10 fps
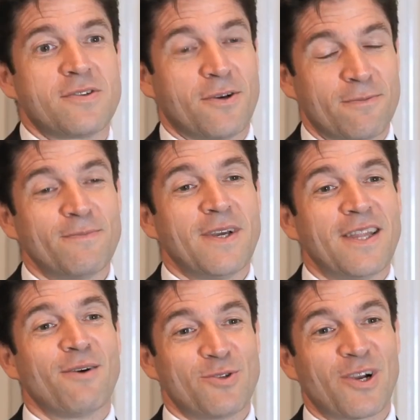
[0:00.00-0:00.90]
So
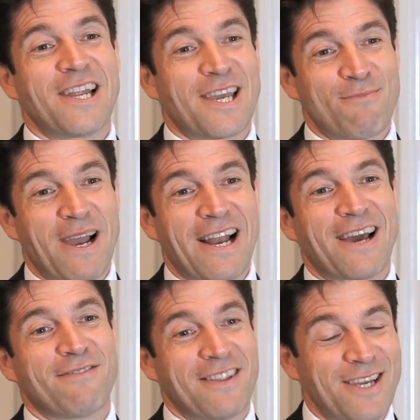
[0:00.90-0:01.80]
there was a click in my
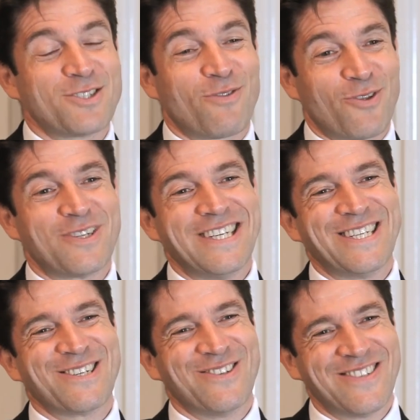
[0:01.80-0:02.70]
life at the age of
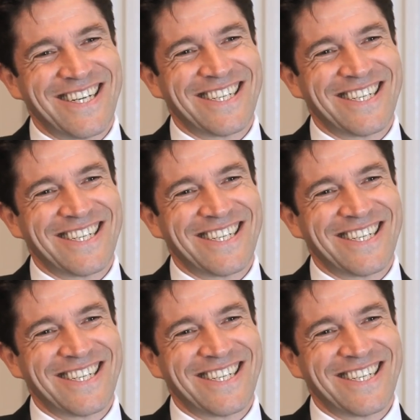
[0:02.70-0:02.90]
13 too.